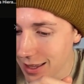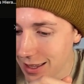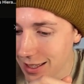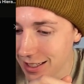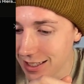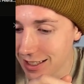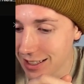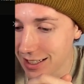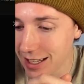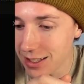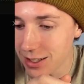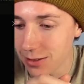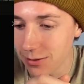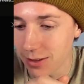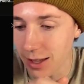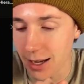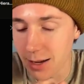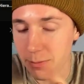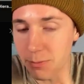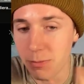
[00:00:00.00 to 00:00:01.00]
the sense of
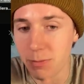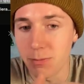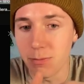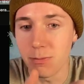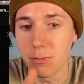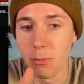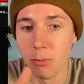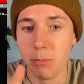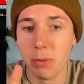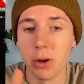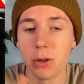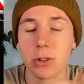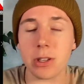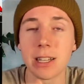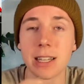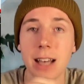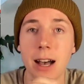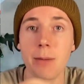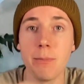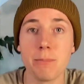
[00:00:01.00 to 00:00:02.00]
like
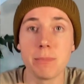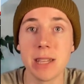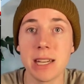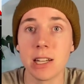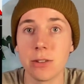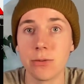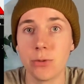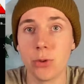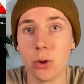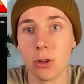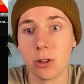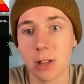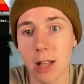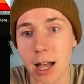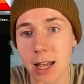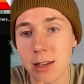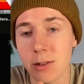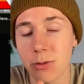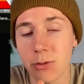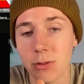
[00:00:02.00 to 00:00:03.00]
building a meaningful
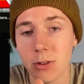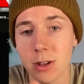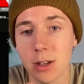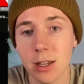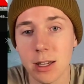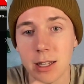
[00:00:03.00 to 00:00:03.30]
life